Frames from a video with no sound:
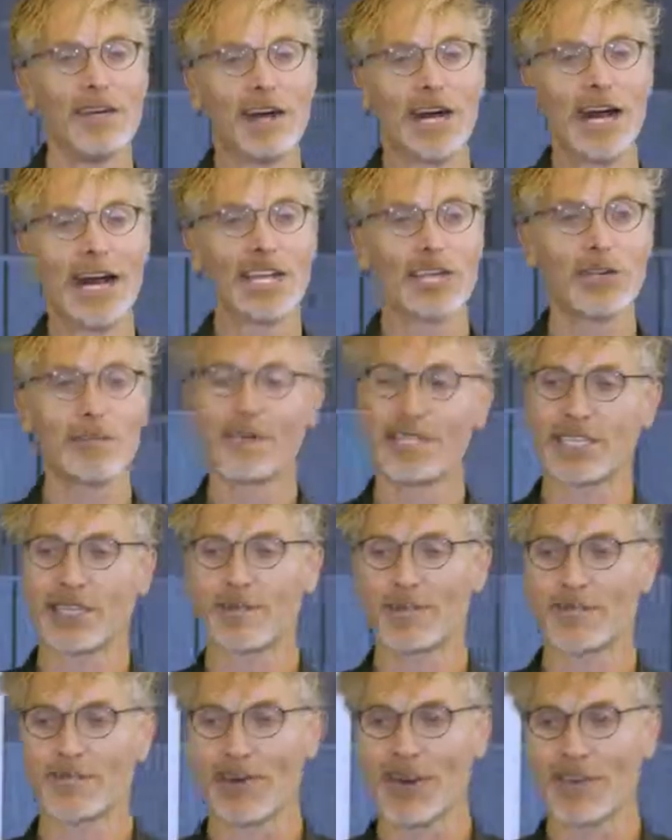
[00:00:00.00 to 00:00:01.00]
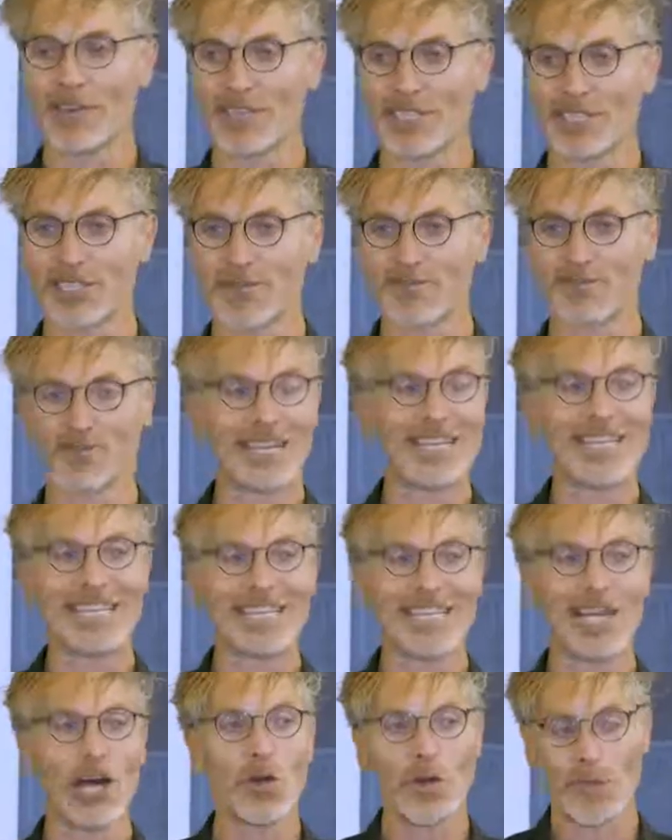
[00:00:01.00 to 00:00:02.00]
I actually picked up a virus. I
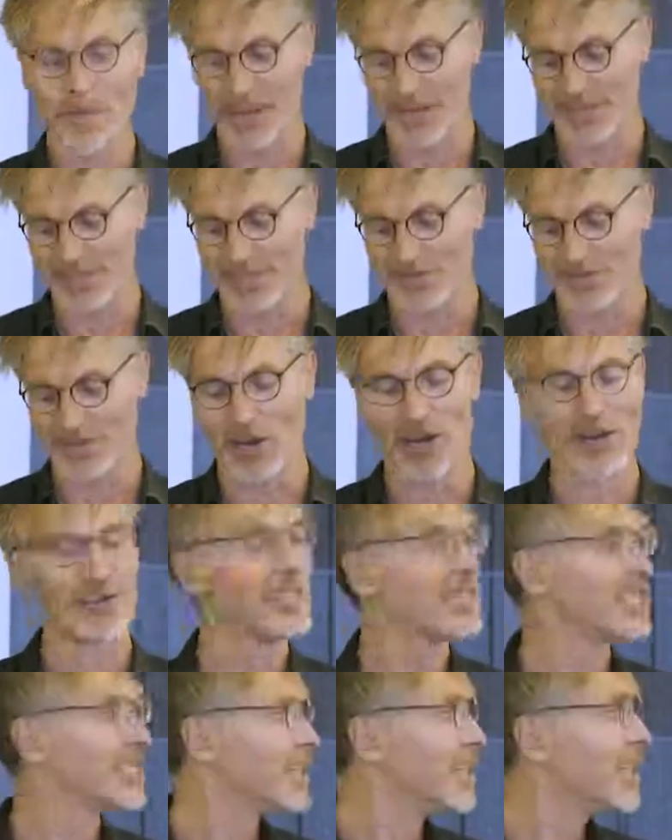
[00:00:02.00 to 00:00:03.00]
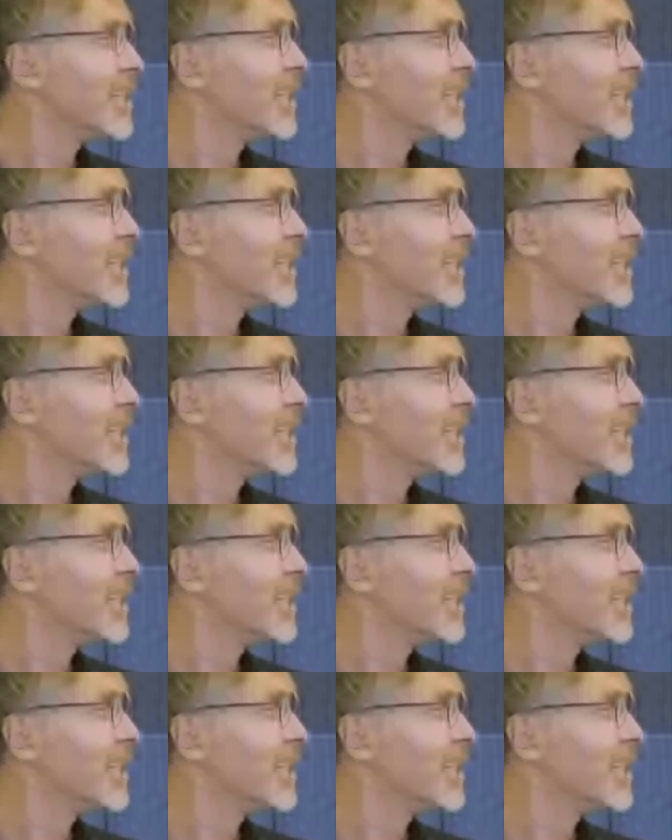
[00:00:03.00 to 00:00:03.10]
didn't know about this virus